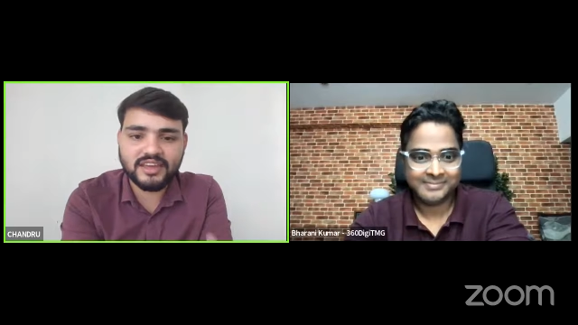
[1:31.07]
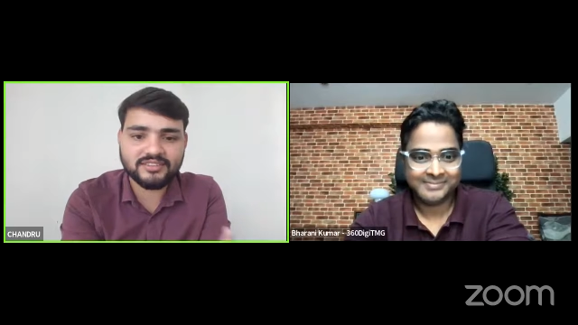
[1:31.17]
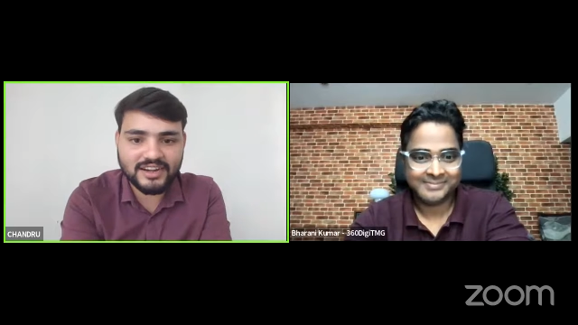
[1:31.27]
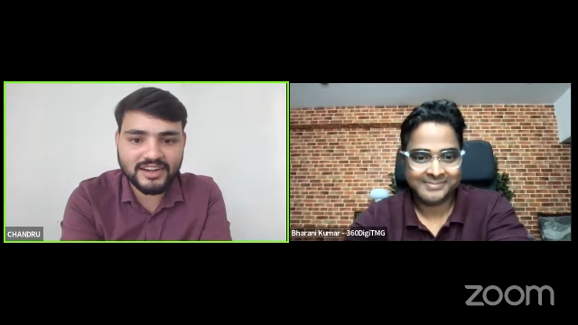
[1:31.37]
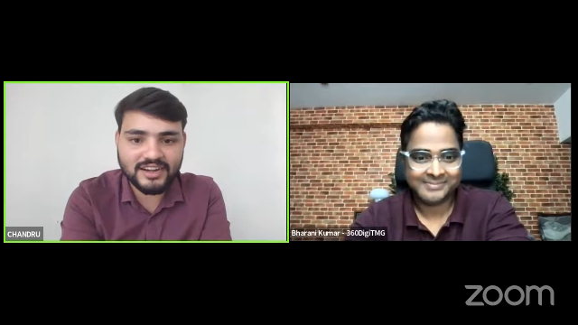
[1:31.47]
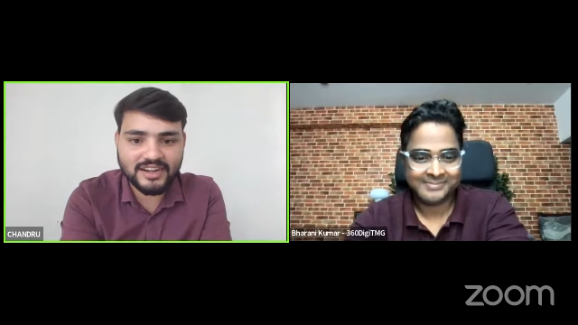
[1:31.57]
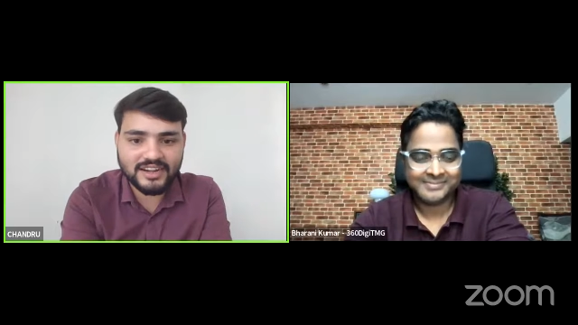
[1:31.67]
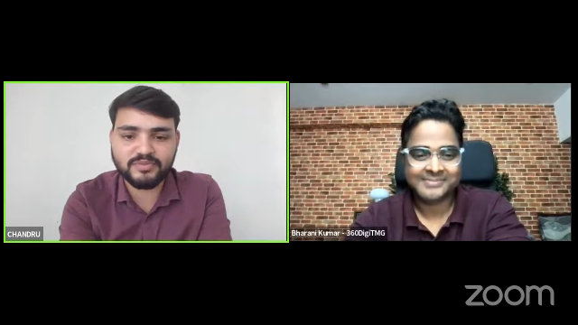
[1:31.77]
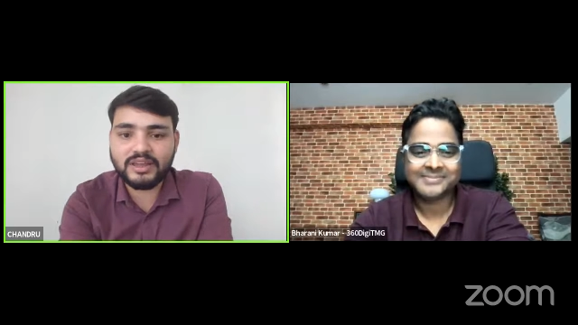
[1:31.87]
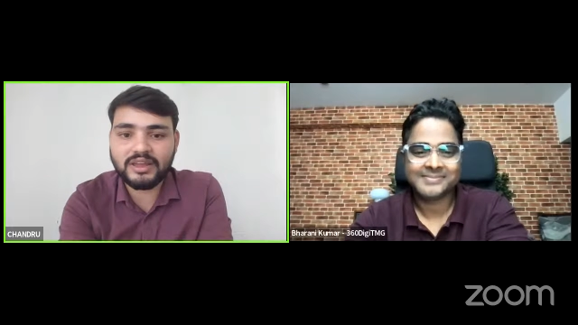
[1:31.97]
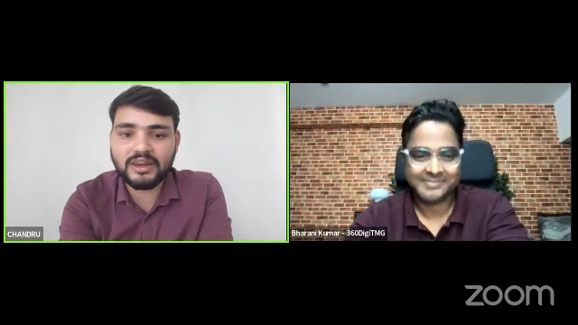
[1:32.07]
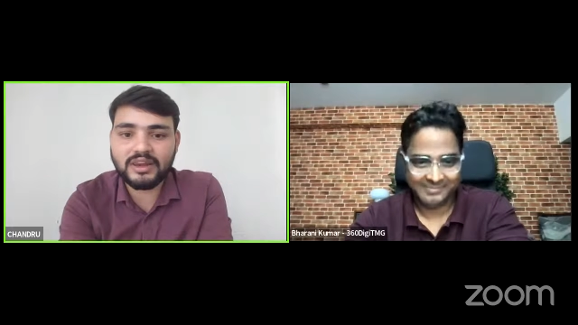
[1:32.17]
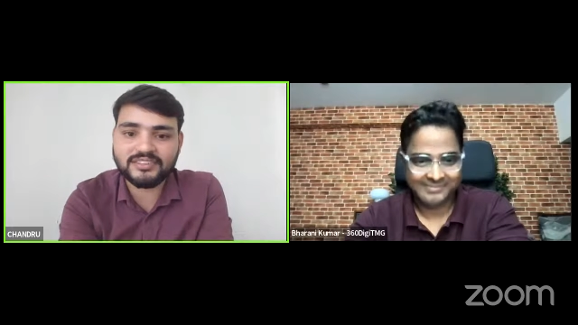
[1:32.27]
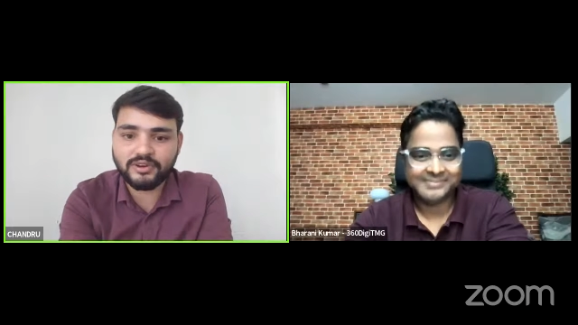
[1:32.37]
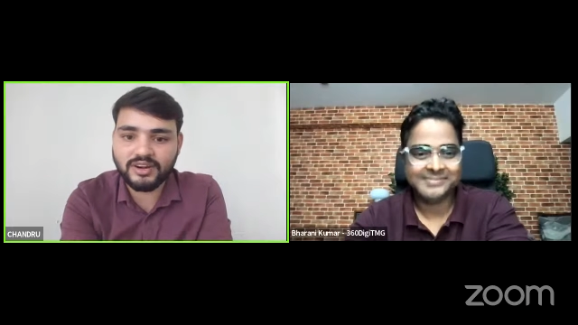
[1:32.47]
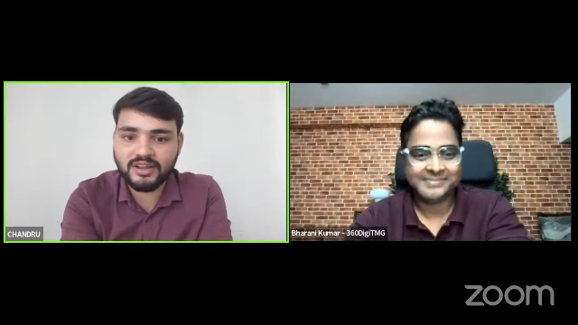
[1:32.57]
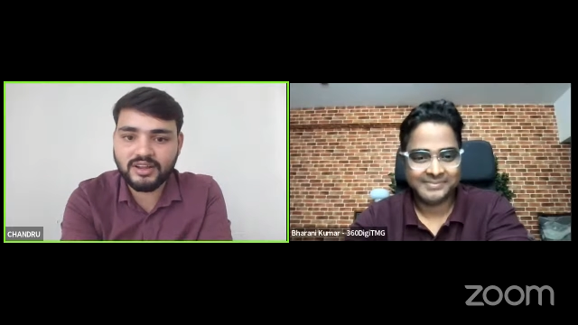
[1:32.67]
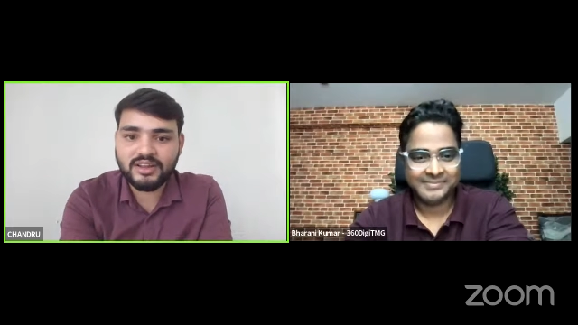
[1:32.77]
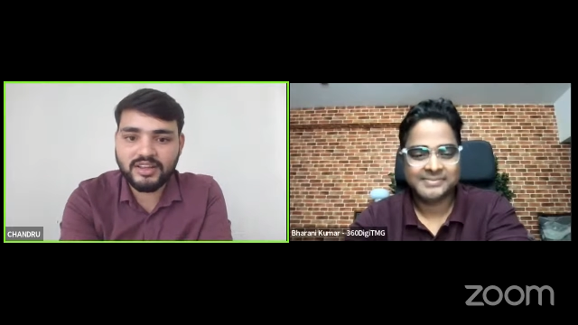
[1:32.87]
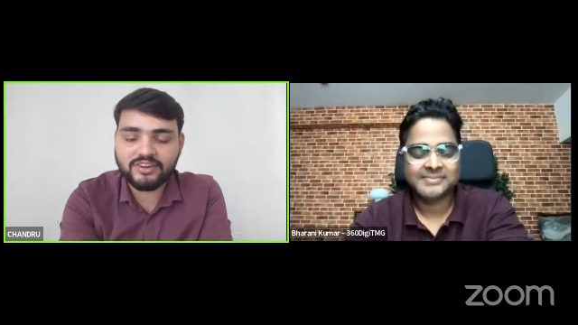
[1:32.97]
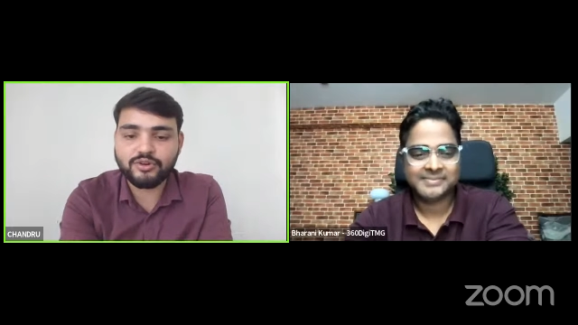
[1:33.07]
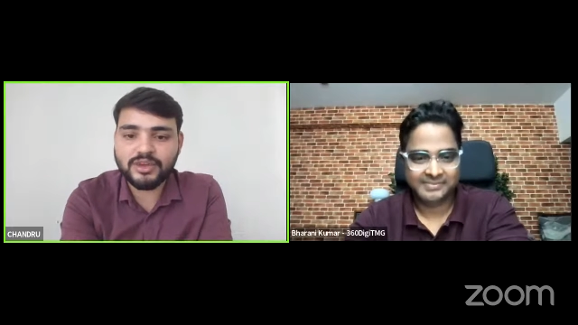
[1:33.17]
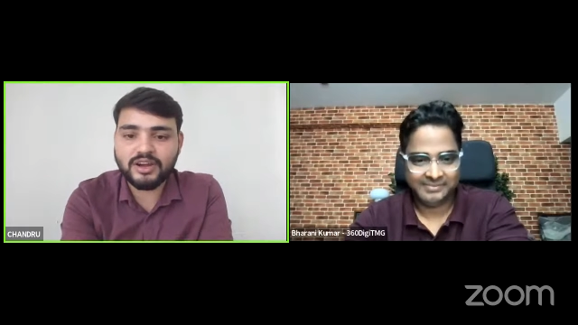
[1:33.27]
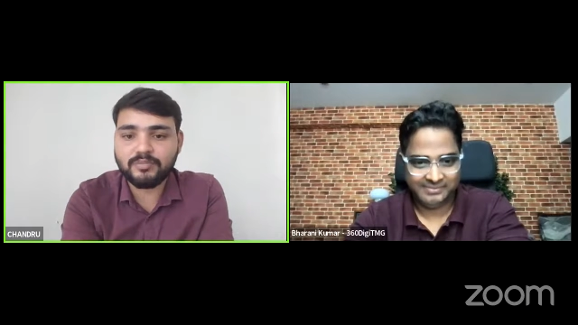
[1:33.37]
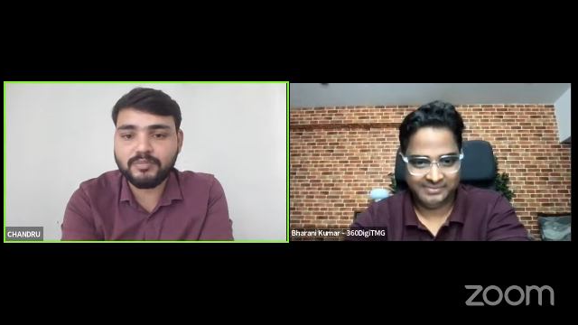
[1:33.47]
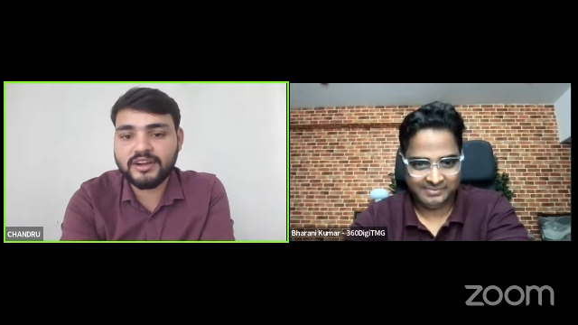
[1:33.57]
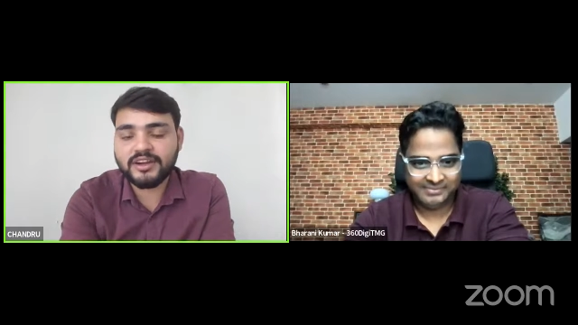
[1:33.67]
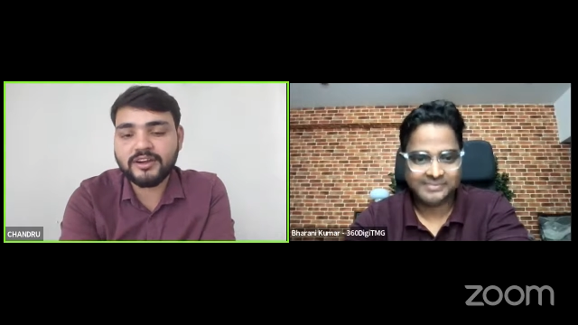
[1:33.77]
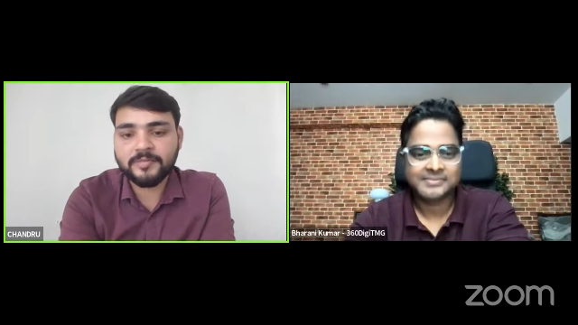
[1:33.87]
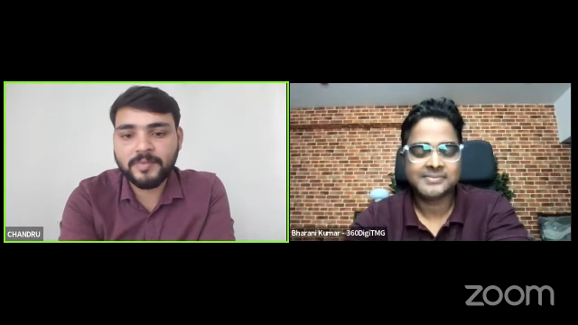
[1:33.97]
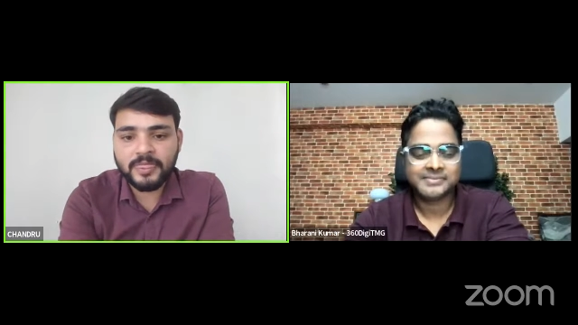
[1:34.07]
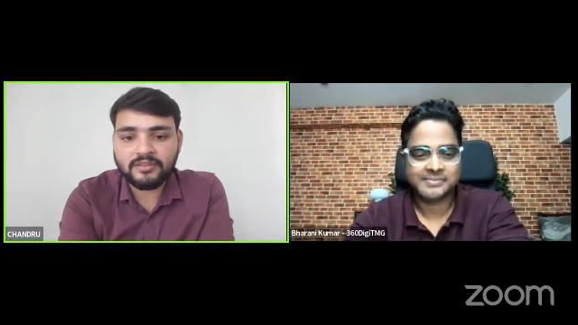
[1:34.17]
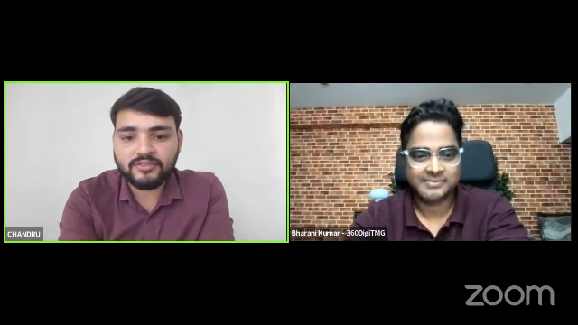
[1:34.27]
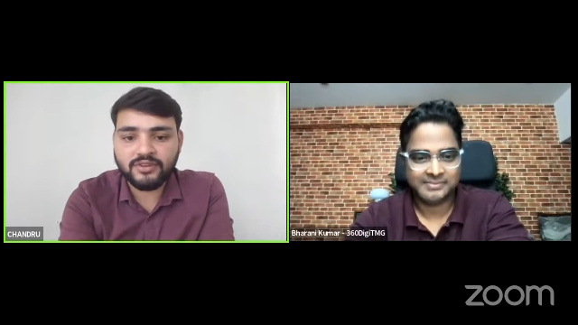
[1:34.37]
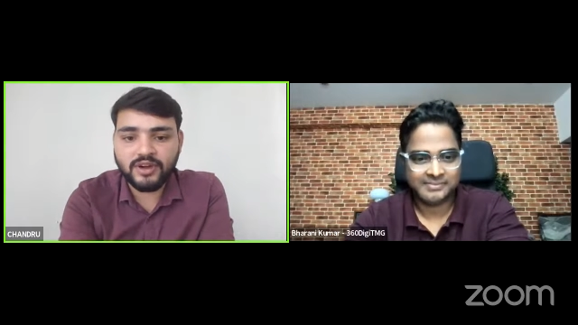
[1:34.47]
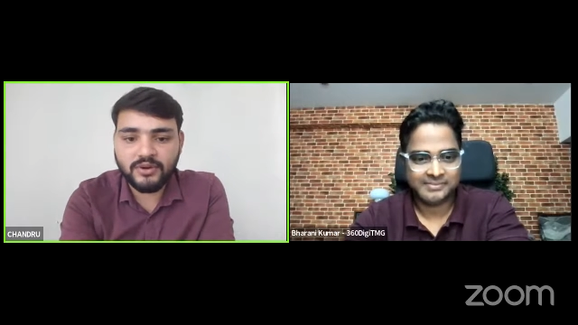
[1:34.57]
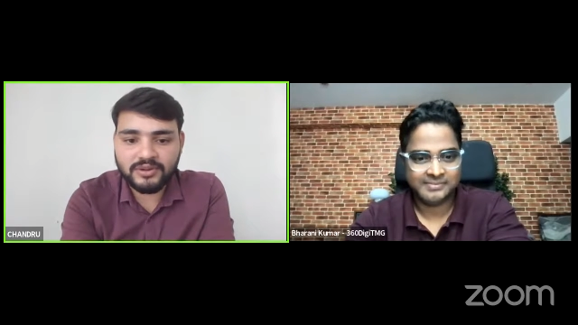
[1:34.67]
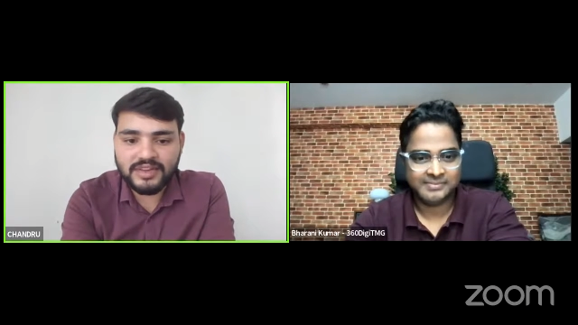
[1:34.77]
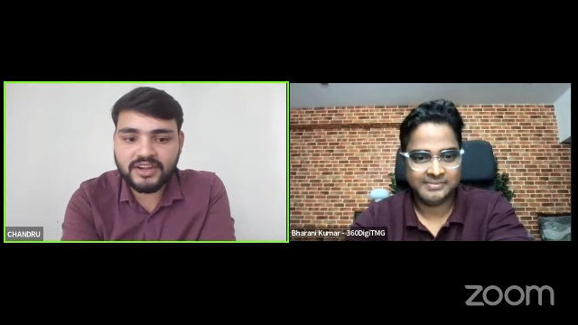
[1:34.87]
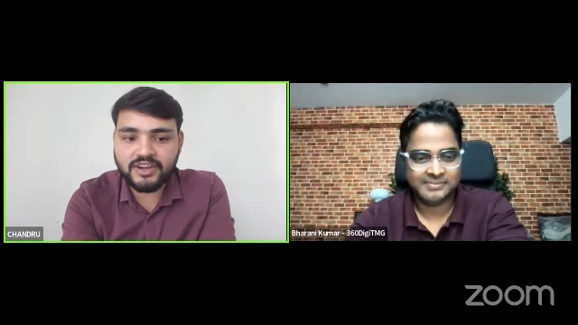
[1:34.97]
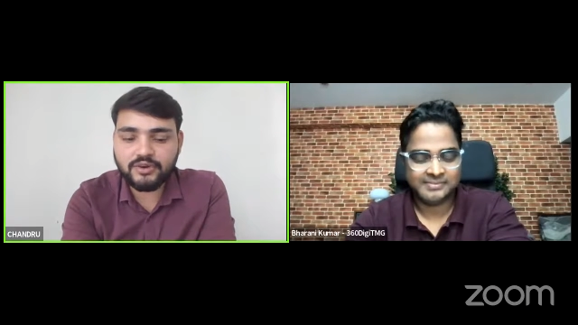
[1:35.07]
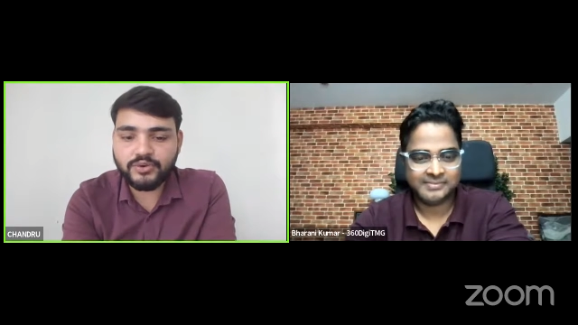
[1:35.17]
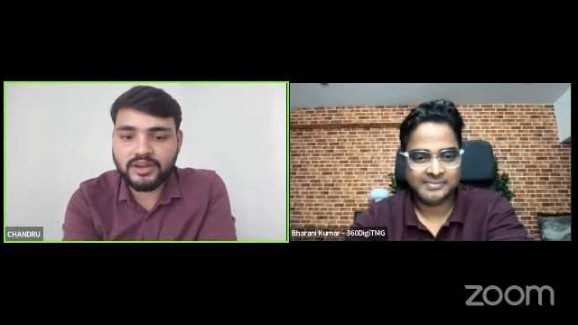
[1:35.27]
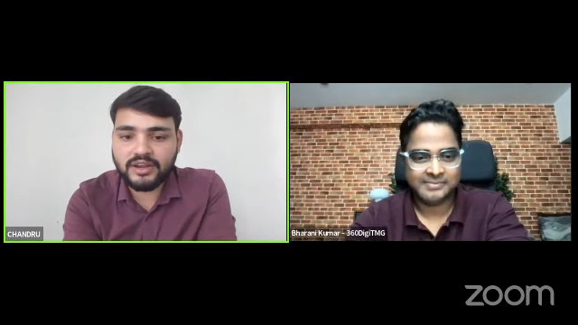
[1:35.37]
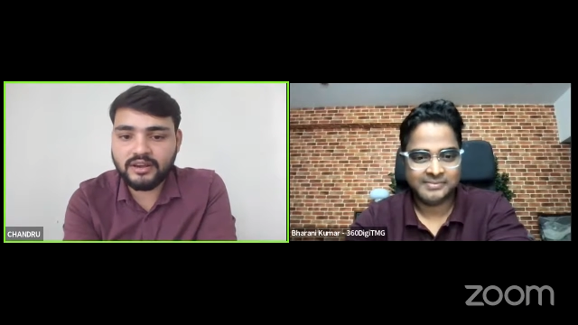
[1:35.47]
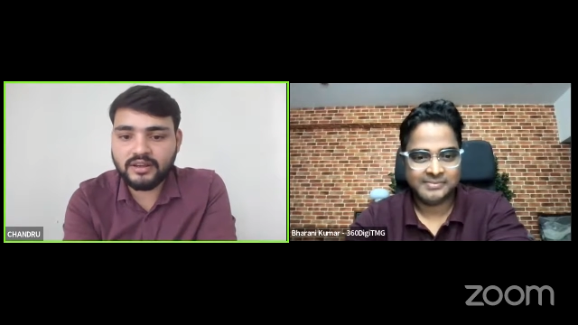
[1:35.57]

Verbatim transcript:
Speaker 1: while our classes were yet to be completed. So I was active in